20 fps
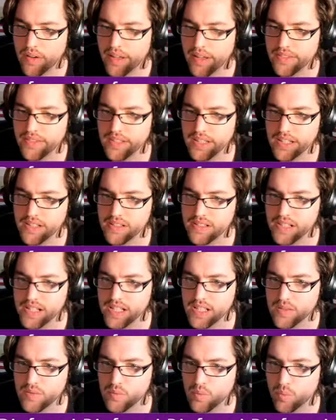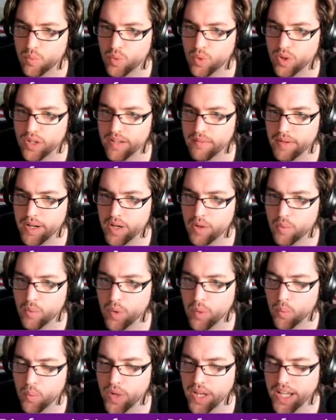And then it says, what about
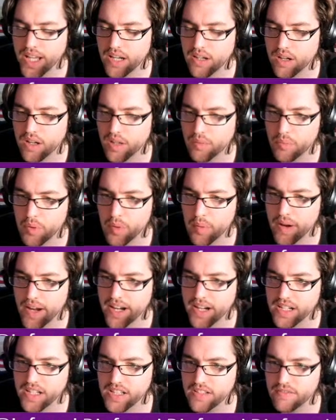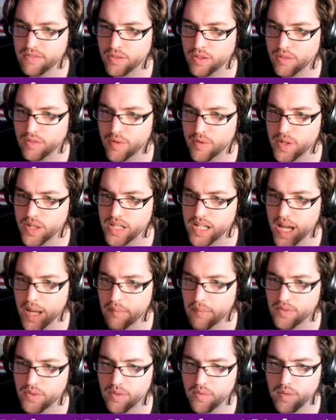when we cannot provide a default for the
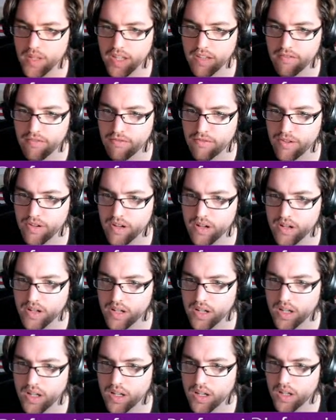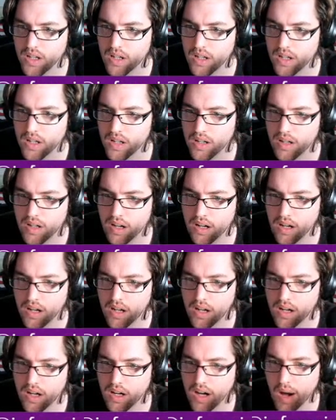type to be inferred?
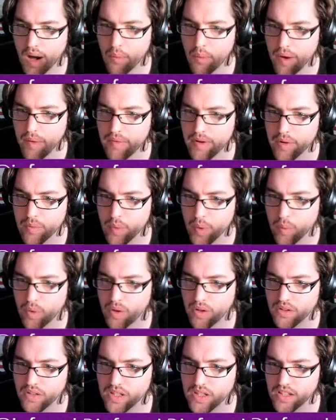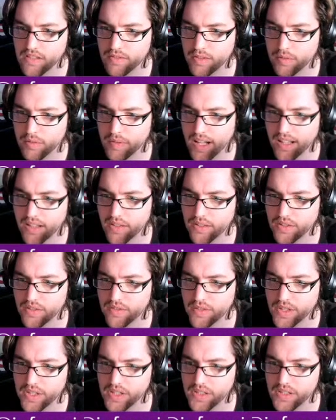However, we want the default value
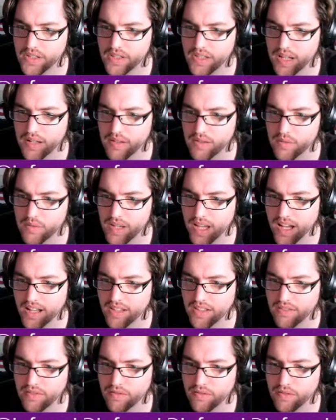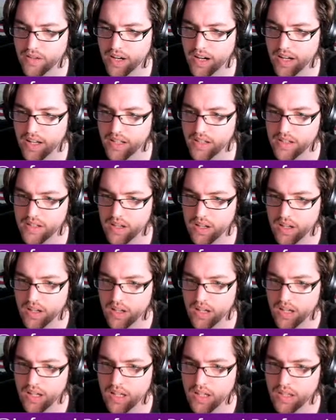for this state to be undefined.
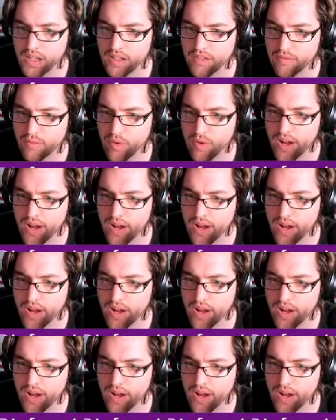The form